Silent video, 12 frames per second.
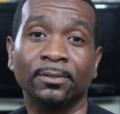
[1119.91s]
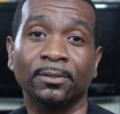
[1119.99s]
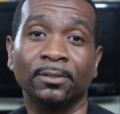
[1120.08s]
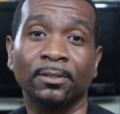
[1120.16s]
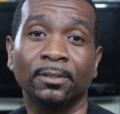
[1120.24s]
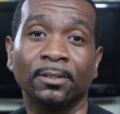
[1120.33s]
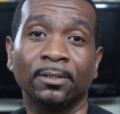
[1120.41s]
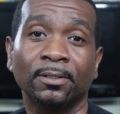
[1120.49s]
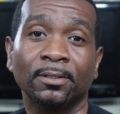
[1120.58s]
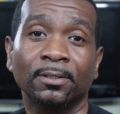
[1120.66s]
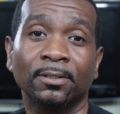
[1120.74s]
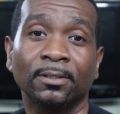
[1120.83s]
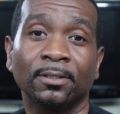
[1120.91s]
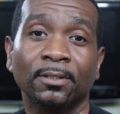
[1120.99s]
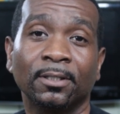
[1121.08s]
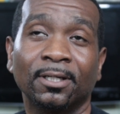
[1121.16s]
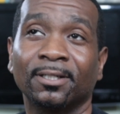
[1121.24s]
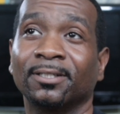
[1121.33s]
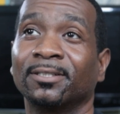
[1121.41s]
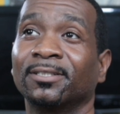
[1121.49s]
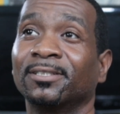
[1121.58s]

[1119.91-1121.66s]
(no one is talking)